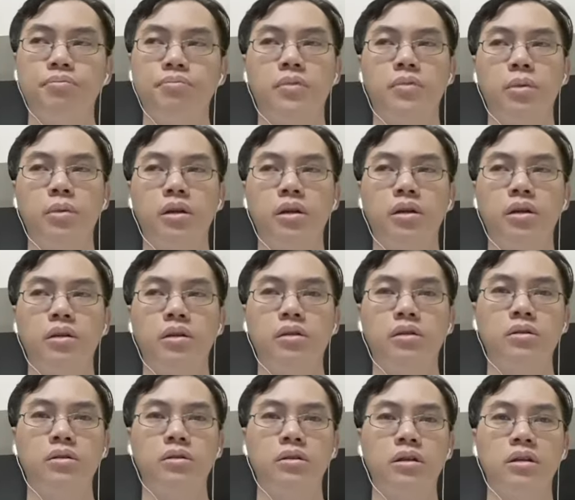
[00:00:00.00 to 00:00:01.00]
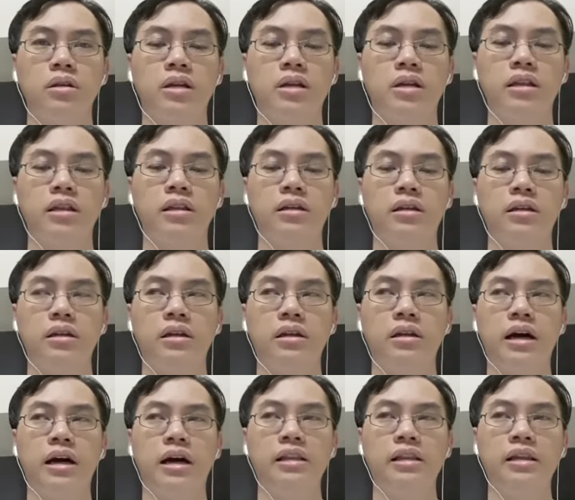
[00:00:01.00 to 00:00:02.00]
i mean it's kind of it
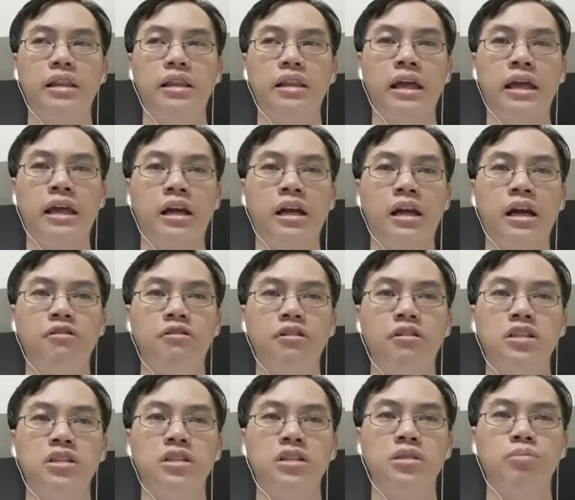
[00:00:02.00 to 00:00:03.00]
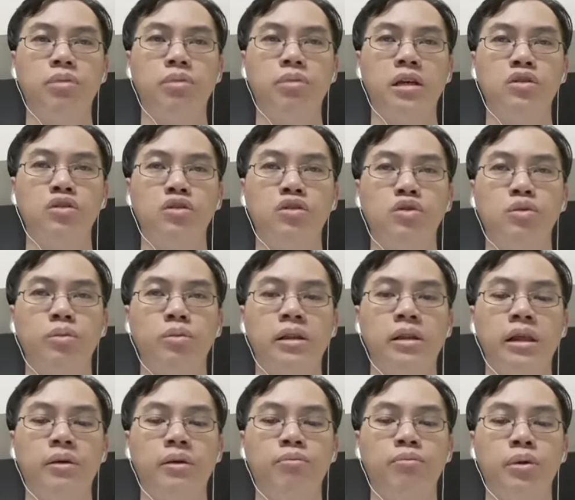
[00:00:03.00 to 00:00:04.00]
kind of like encourages players to be
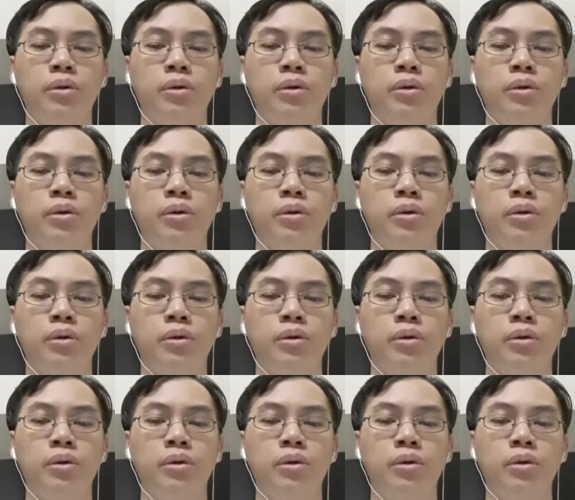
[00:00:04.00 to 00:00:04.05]
like